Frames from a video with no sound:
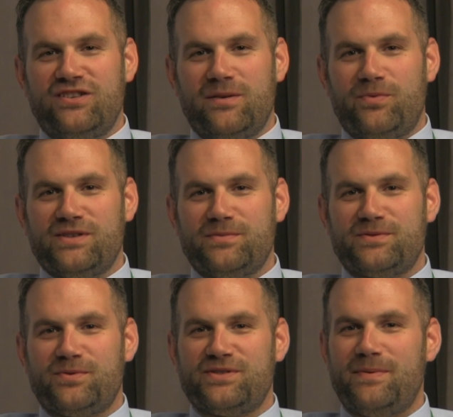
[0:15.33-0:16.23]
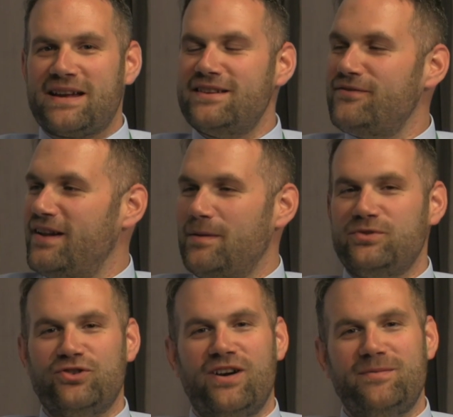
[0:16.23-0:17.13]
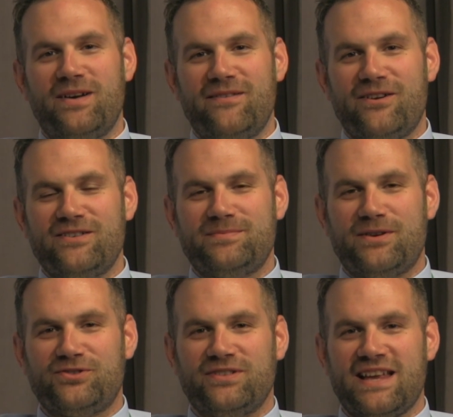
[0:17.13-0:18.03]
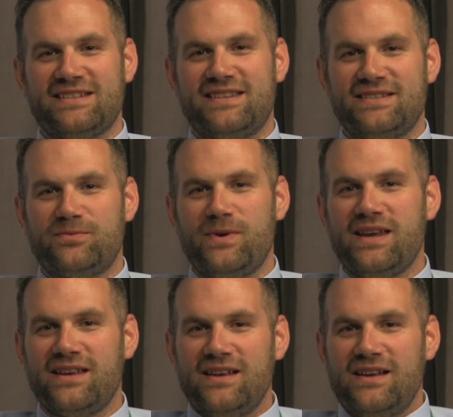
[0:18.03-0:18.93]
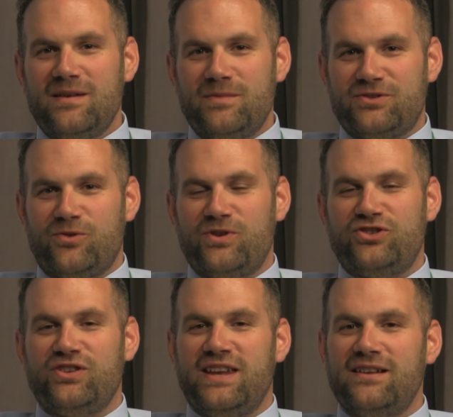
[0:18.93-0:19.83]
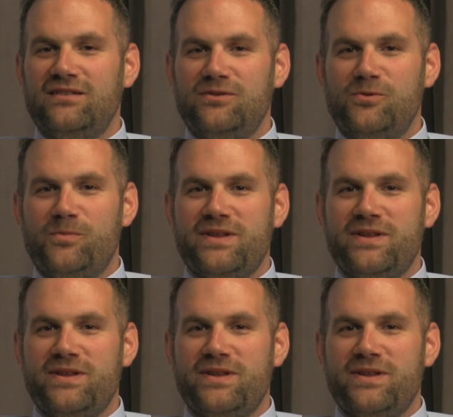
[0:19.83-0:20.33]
of the Principal's Perspective, and I'm joined by a very special guest this week, Mr. Richard Gill, who will be